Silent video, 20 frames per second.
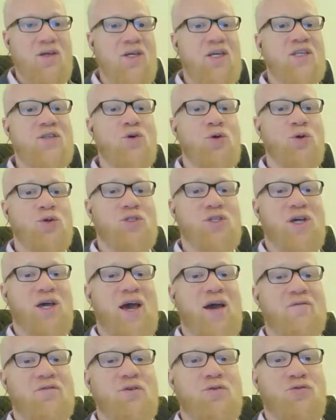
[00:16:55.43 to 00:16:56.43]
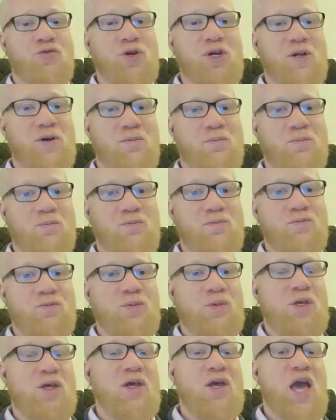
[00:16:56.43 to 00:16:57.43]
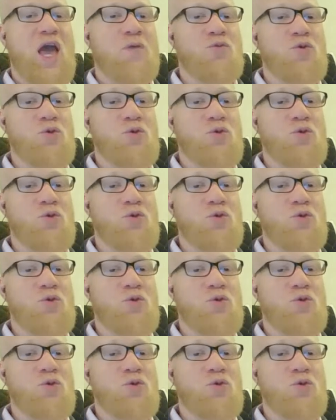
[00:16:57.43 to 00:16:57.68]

in order to have the freedom, and